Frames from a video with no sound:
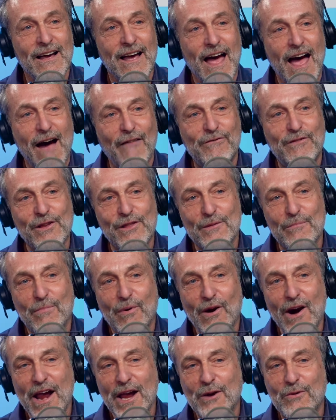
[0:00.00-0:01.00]
after the
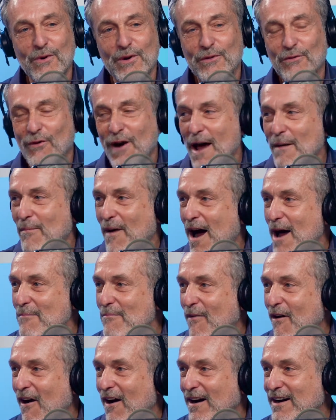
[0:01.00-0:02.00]
break with Rabbi
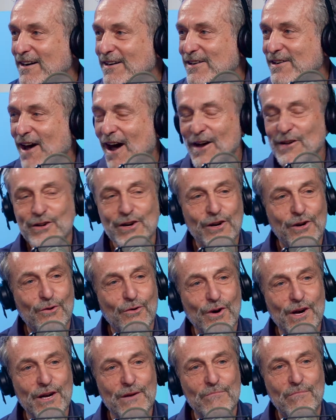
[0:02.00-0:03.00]
Mark and Danya
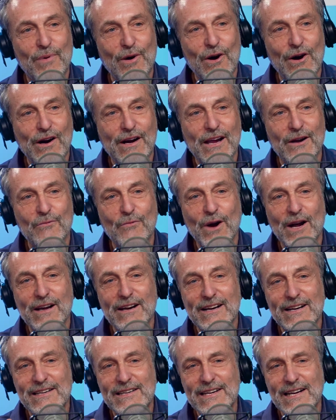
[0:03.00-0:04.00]
Greenberg, and we're going
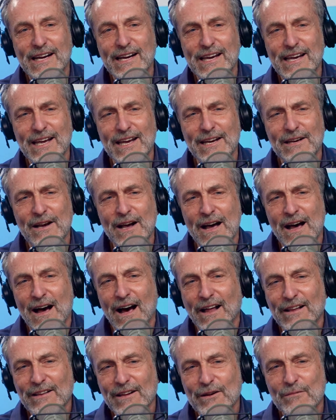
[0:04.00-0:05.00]
to dig in
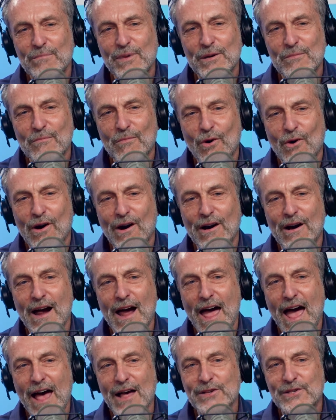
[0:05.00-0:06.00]
a little bit more
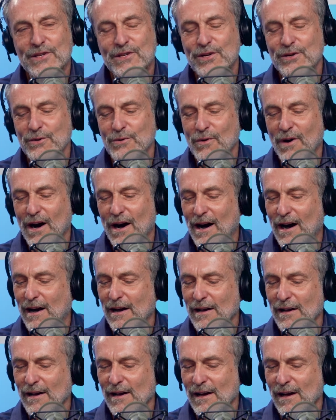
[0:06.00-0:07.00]
as to
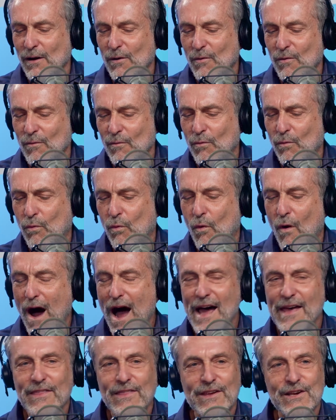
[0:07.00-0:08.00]

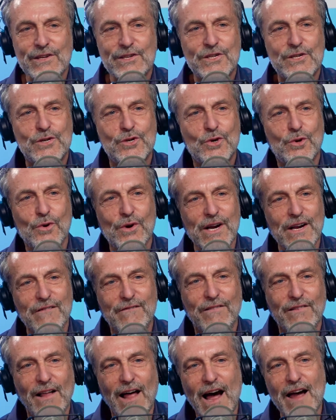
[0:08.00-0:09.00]
why this Tree
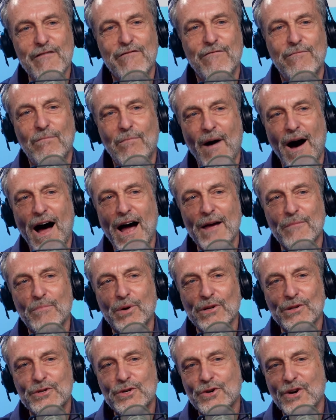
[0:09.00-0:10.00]
of Life
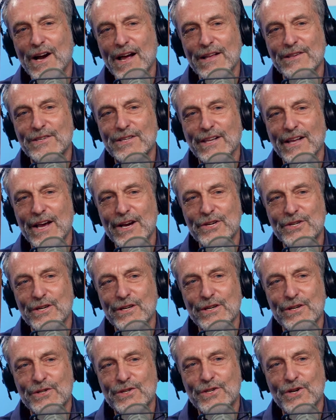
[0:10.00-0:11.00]
Bible
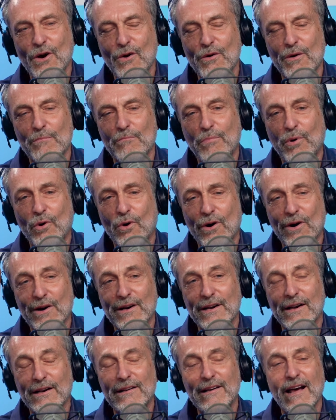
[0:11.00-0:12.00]
translation is so
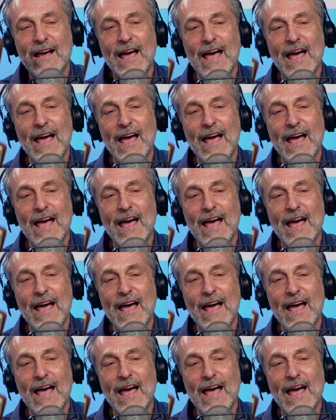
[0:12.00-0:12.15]
important